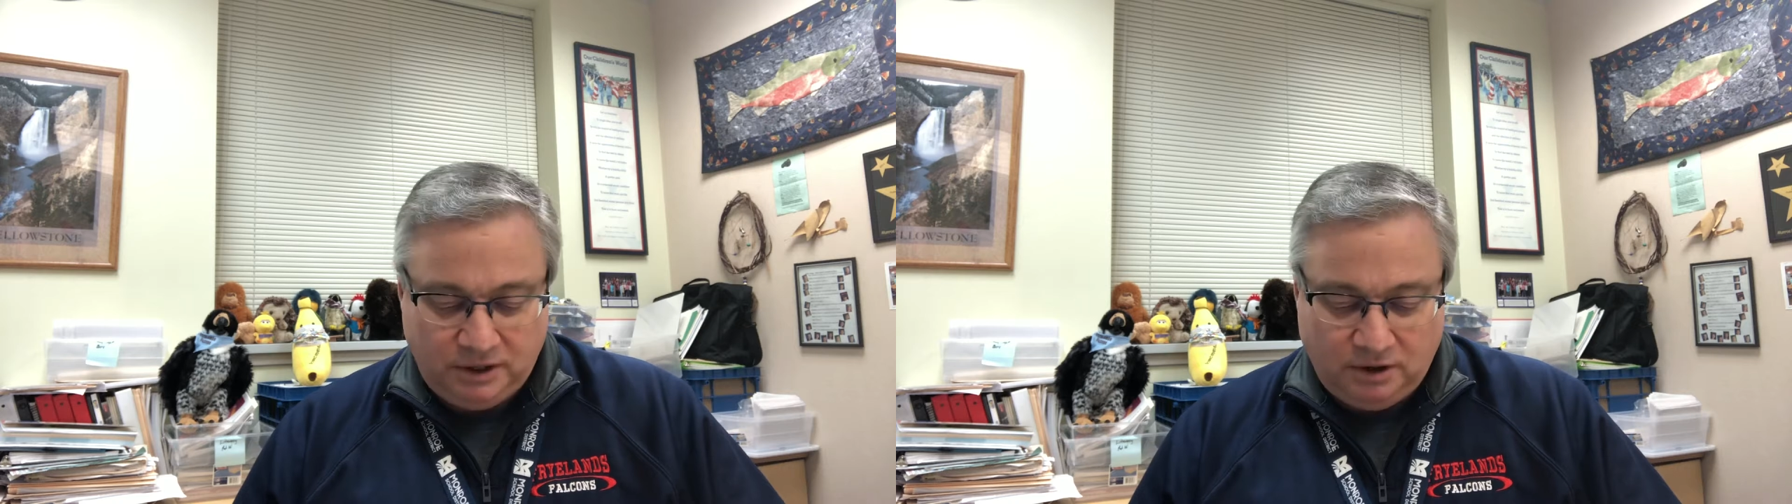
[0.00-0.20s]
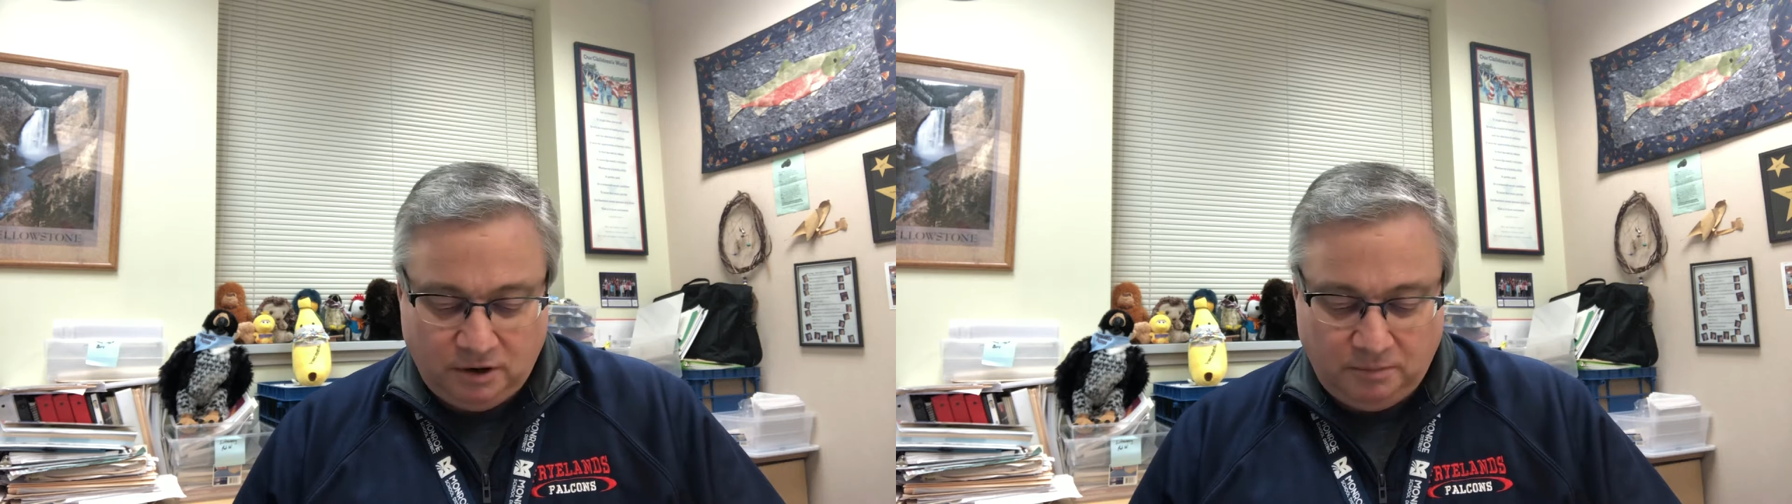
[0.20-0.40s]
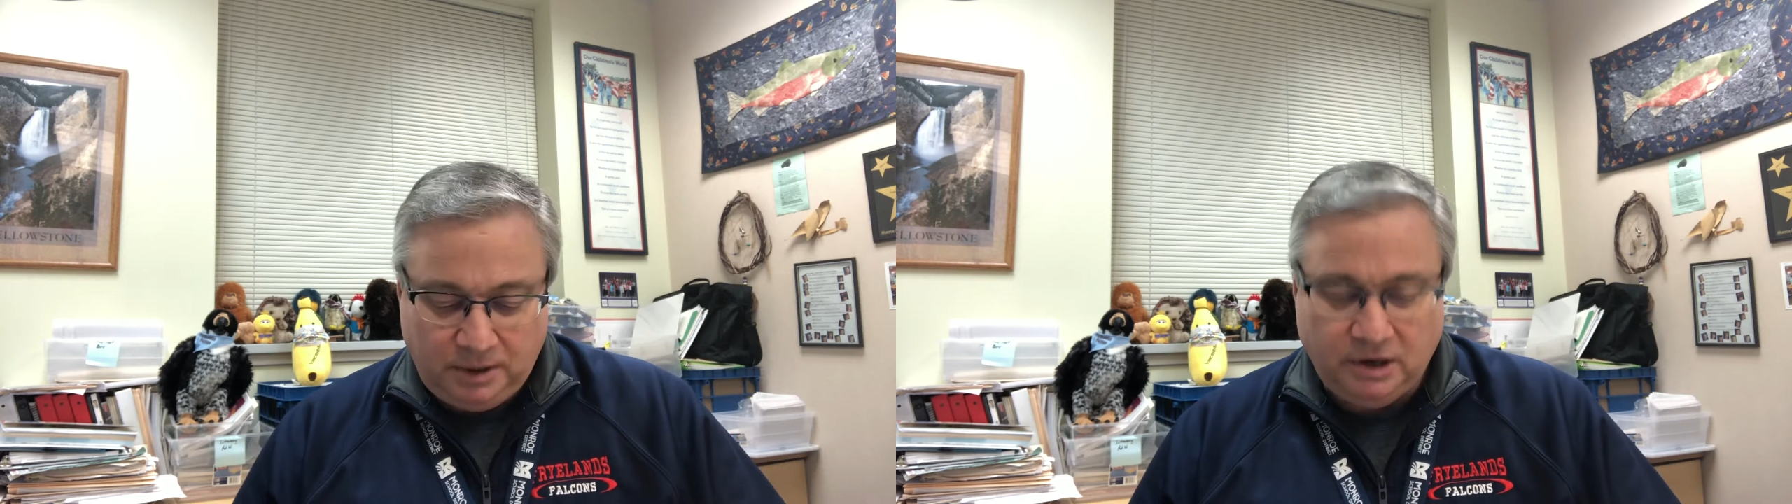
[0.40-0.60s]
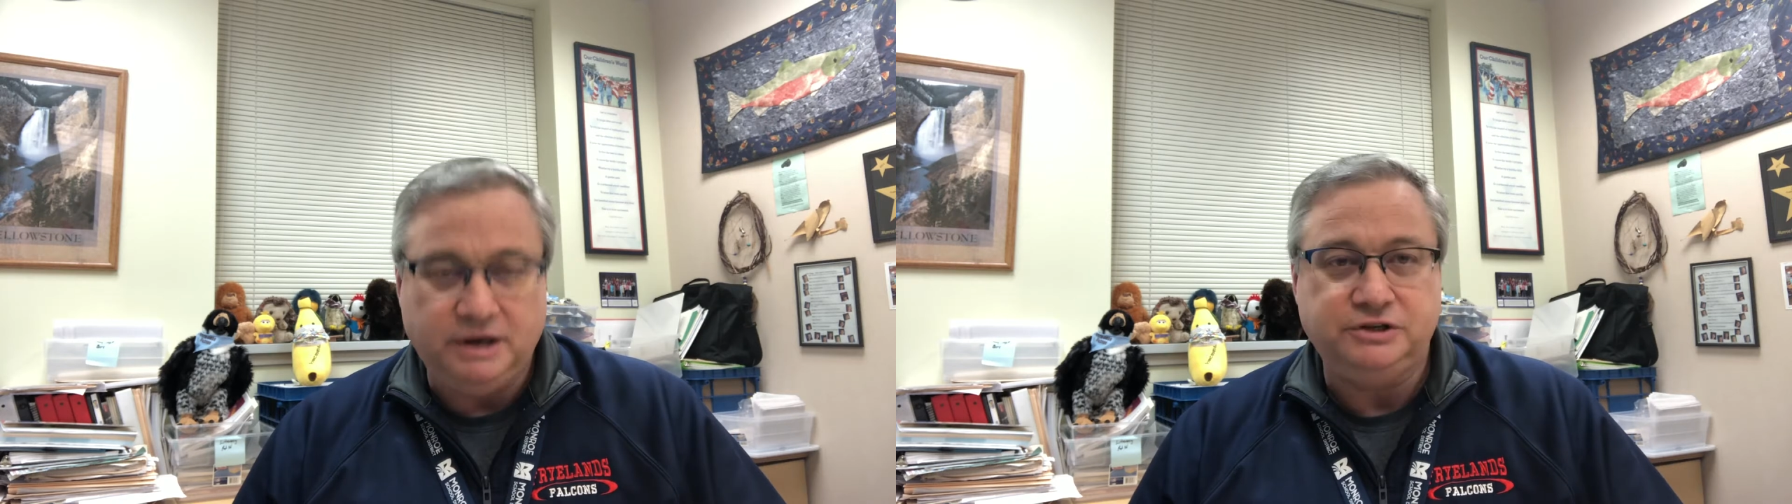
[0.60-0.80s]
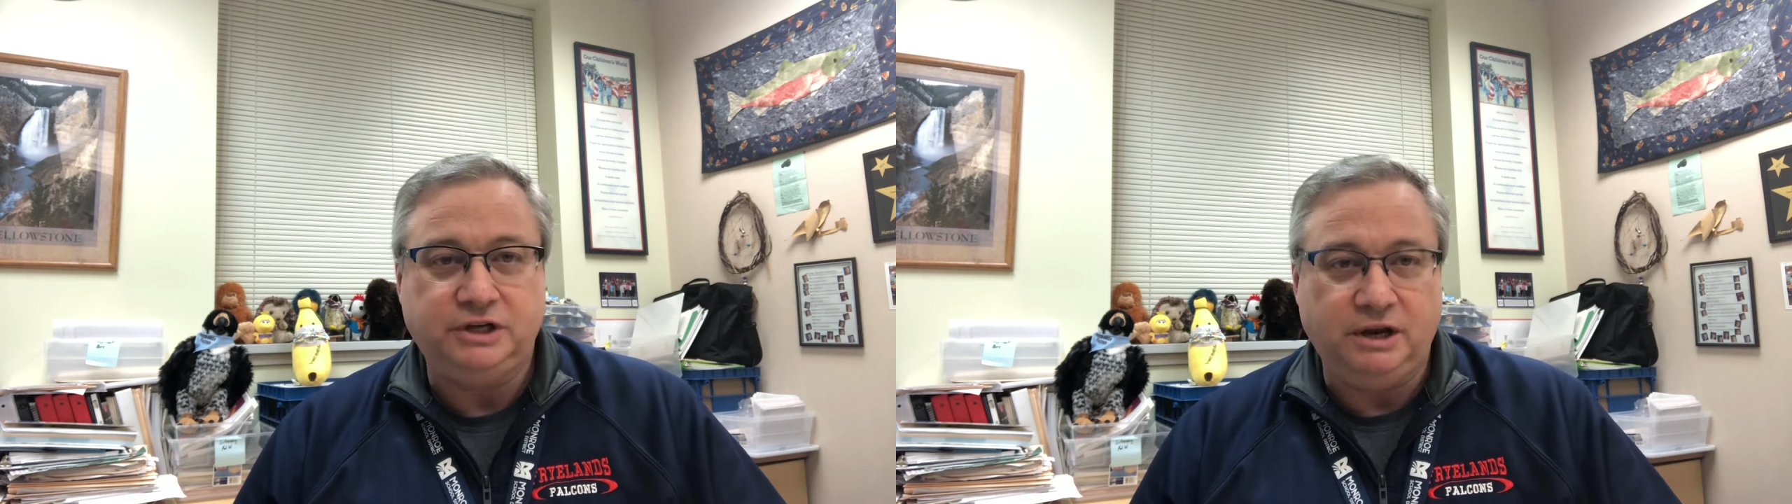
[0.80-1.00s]
our
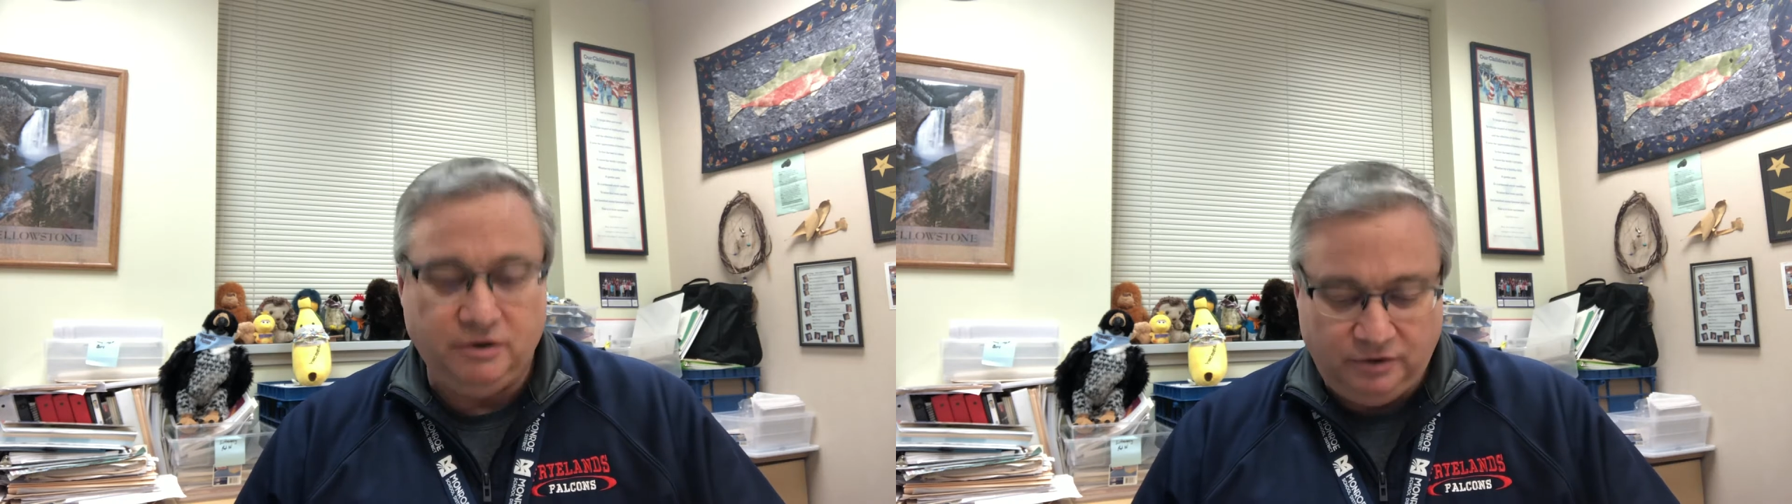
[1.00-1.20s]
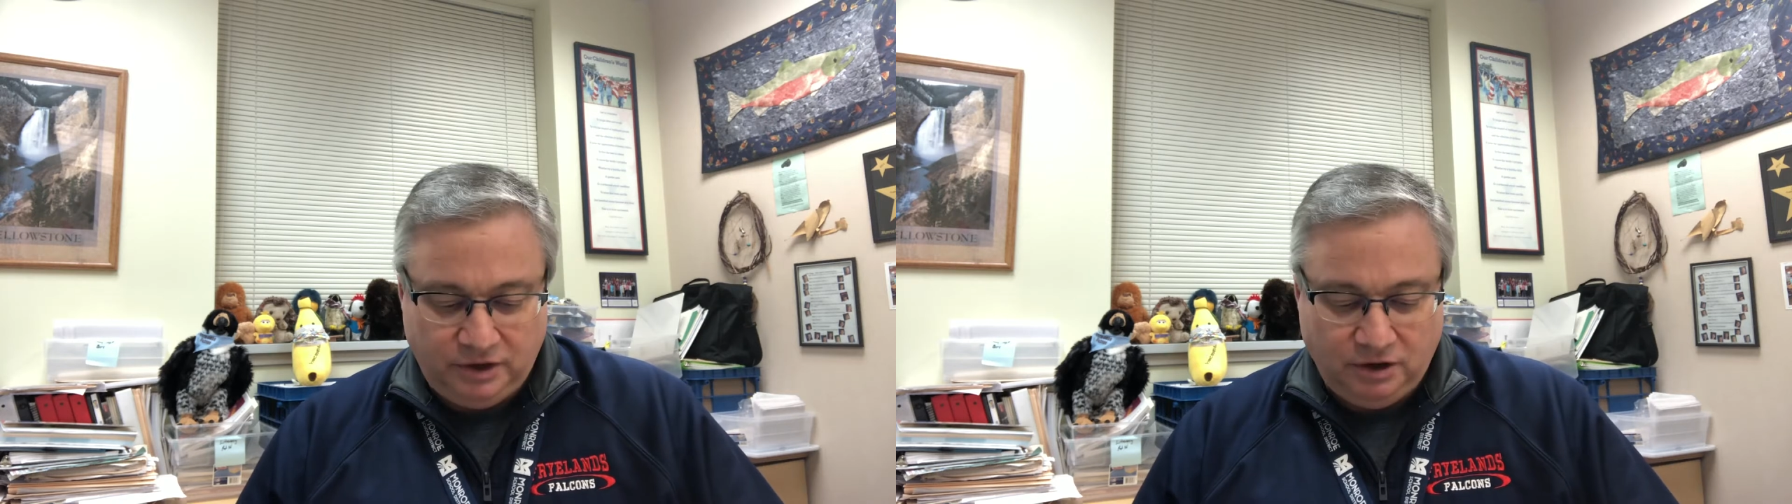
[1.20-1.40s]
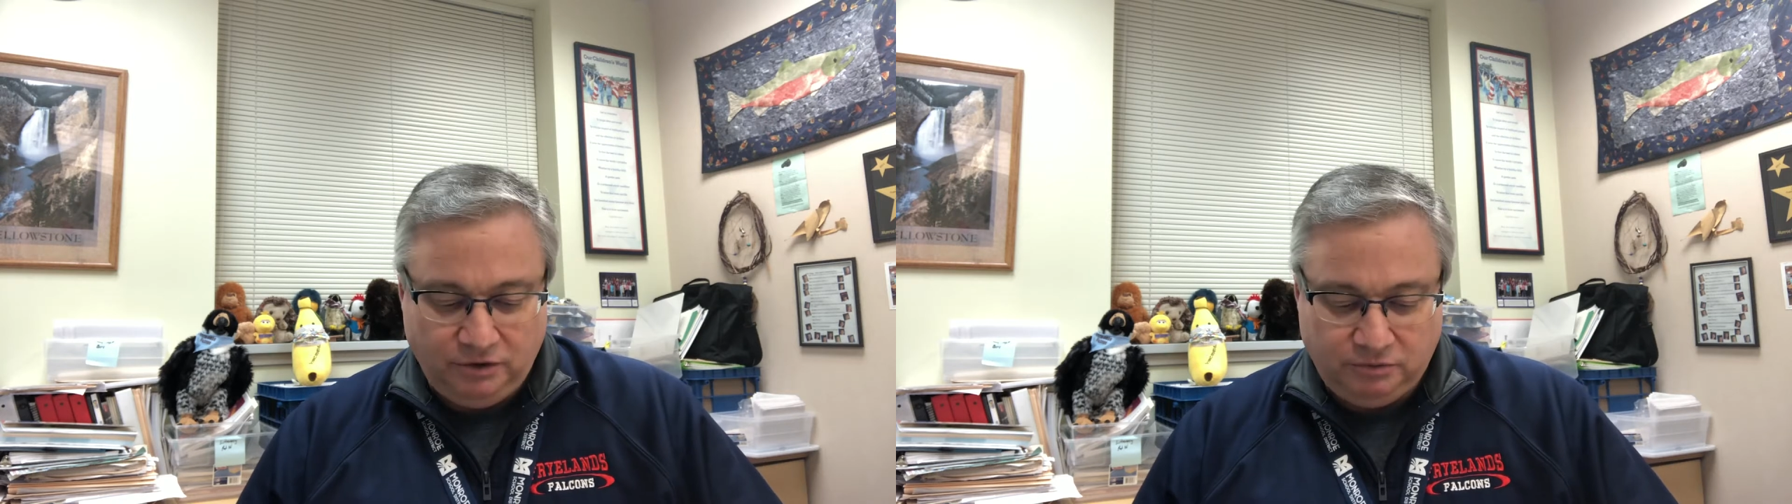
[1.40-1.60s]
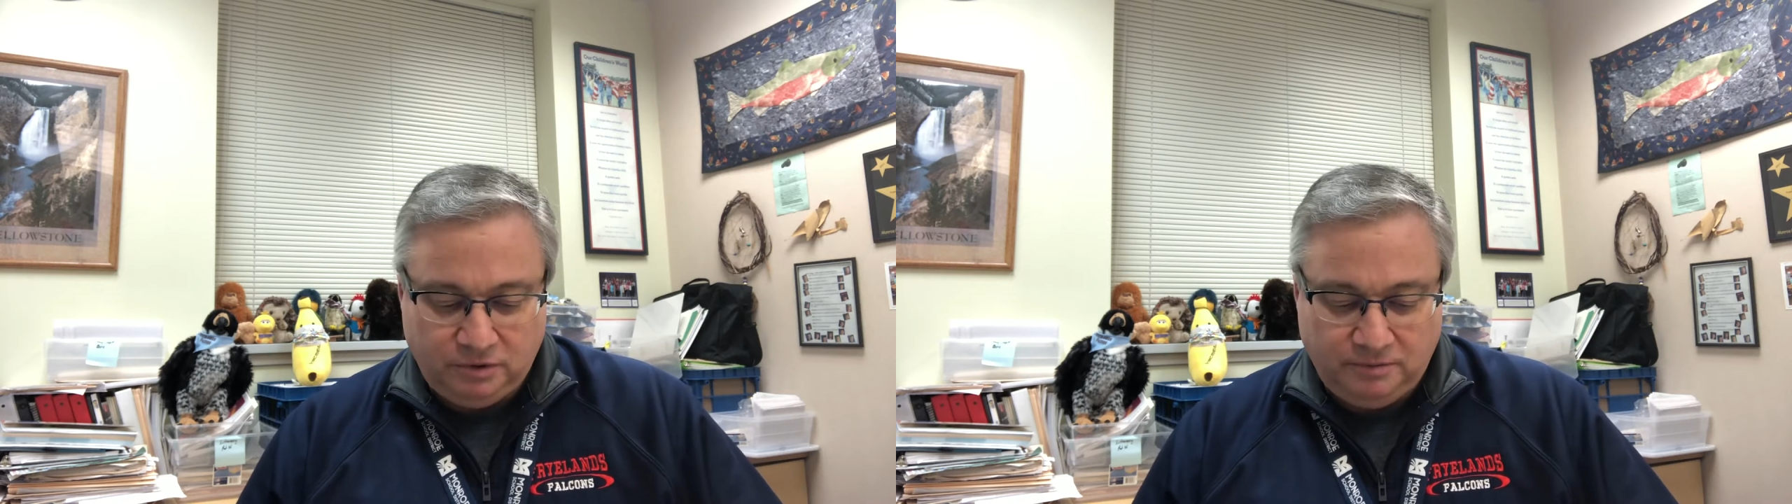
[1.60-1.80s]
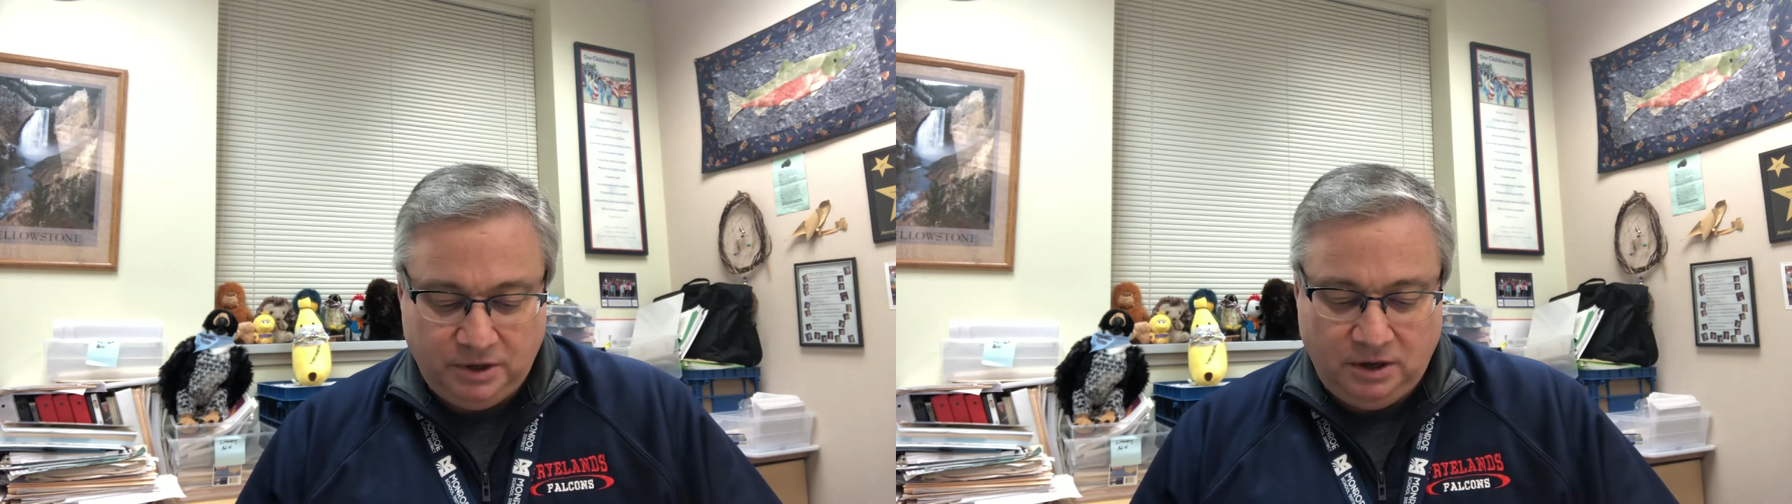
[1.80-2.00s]
paraeducator in the health room.